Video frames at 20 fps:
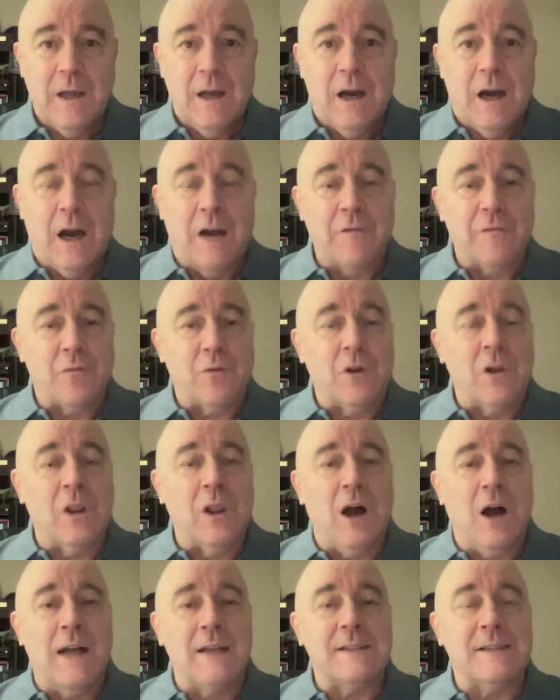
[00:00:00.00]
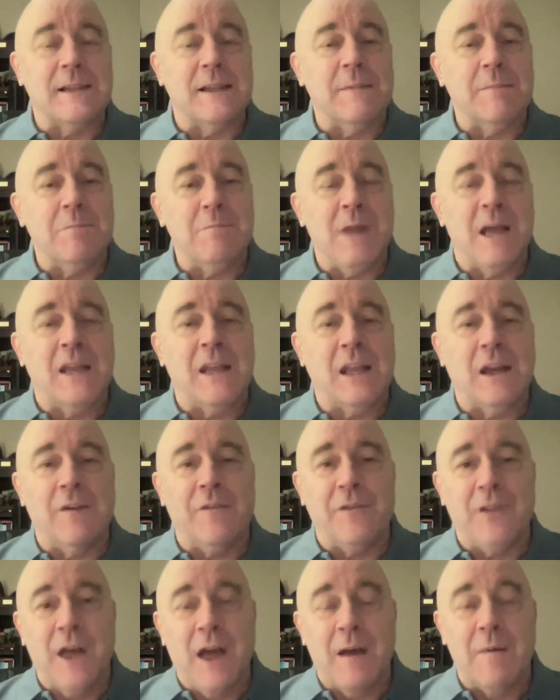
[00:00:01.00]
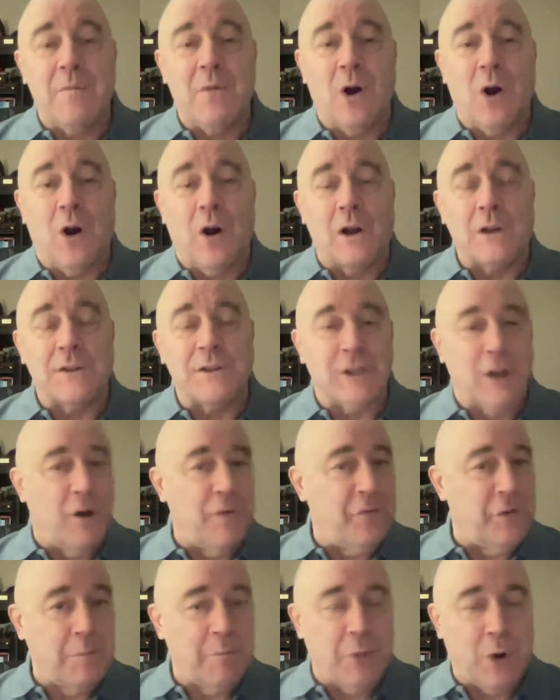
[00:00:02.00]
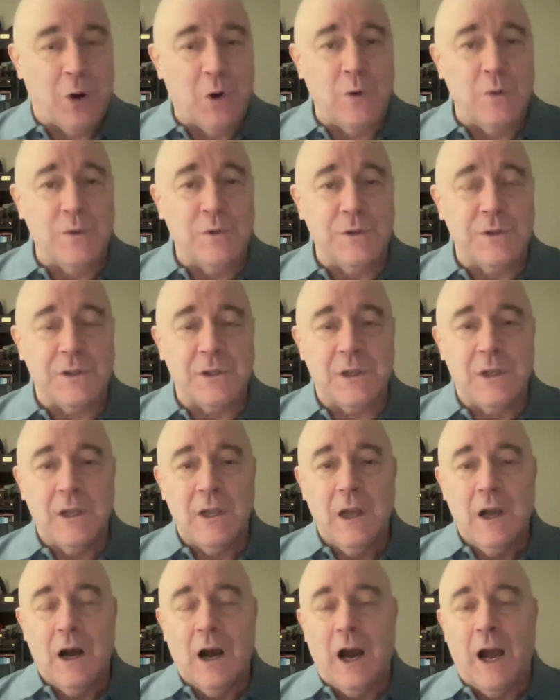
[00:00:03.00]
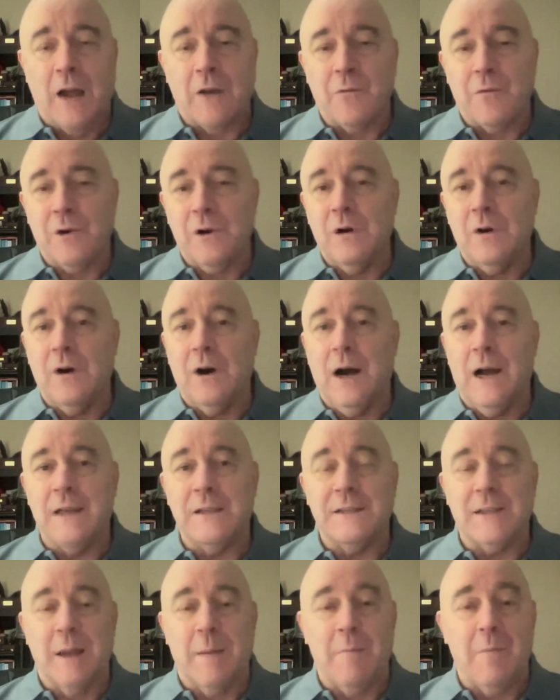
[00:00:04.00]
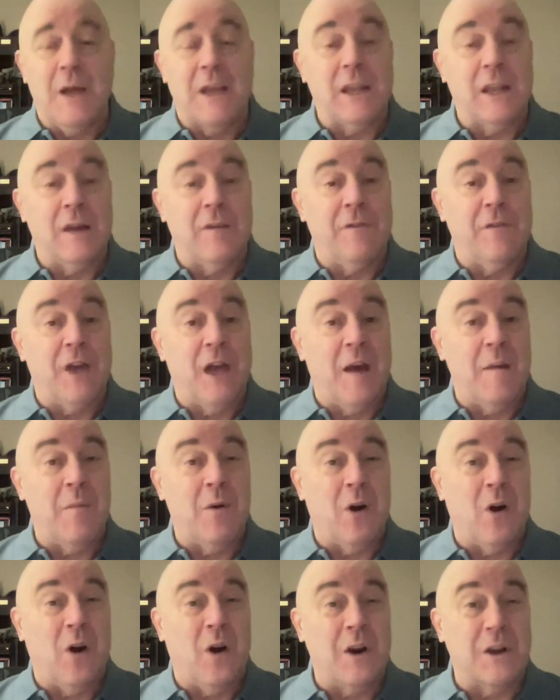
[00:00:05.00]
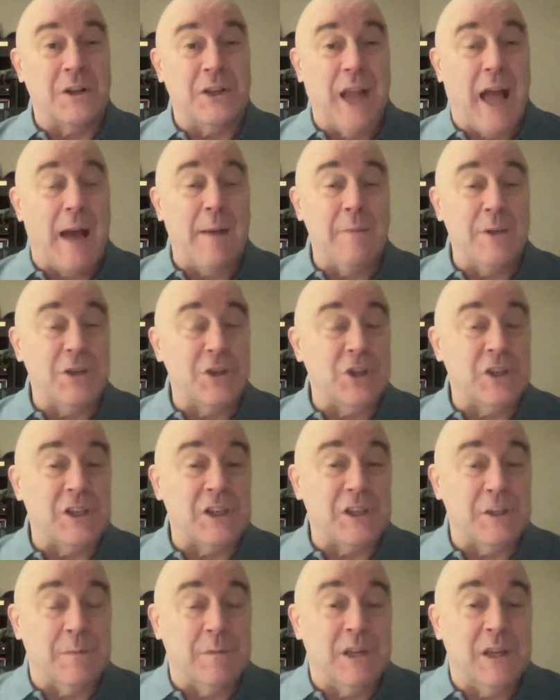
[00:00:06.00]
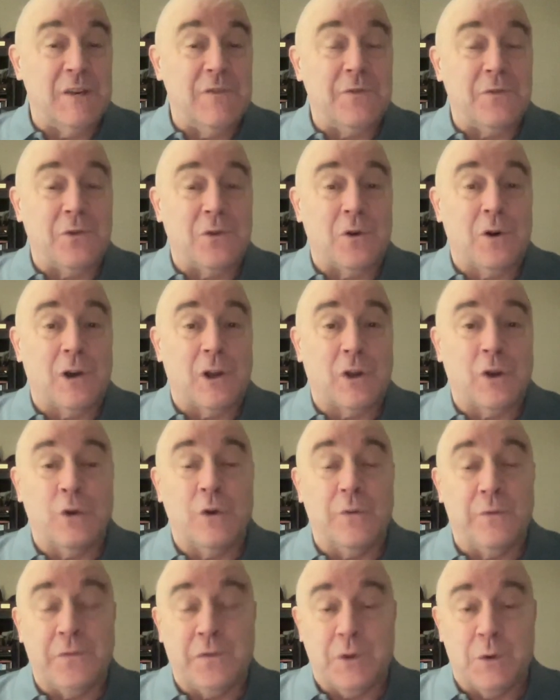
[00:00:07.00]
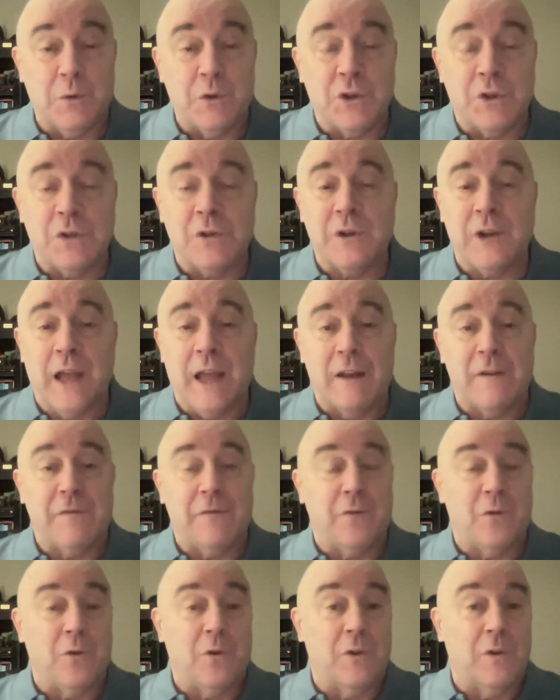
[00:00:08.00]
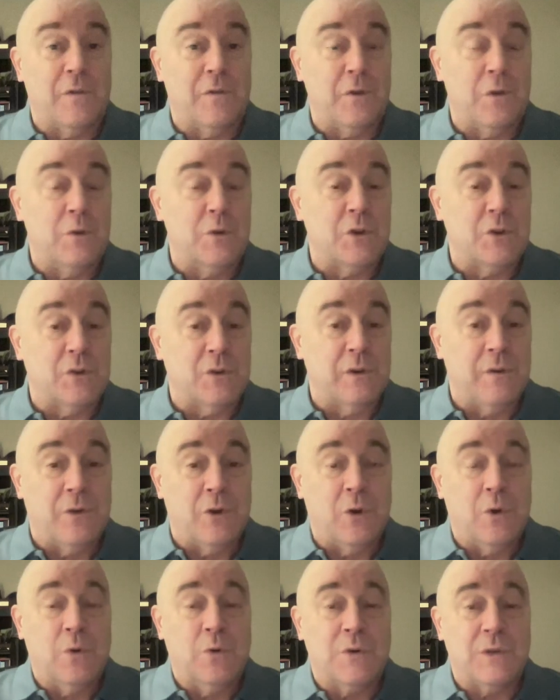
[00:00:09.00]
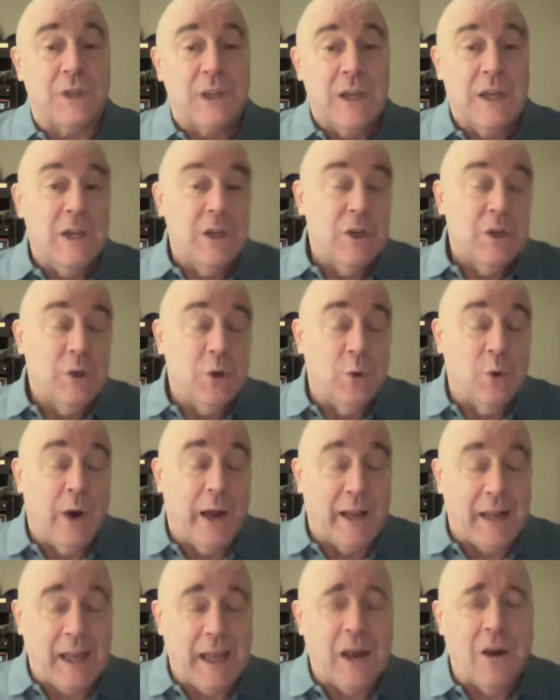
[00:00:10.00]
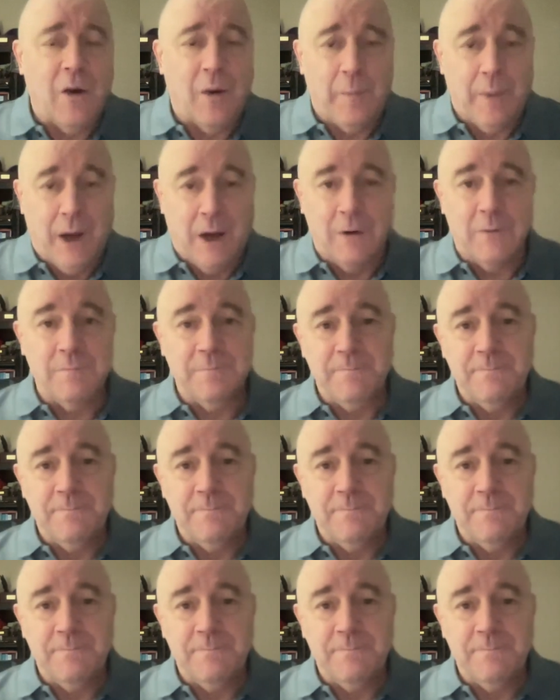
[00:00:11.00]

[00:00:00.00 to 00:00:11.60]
I've realized that many of them are self-imposed. I realize that many of them are damaging to me for a good future and for the future of those who I care about.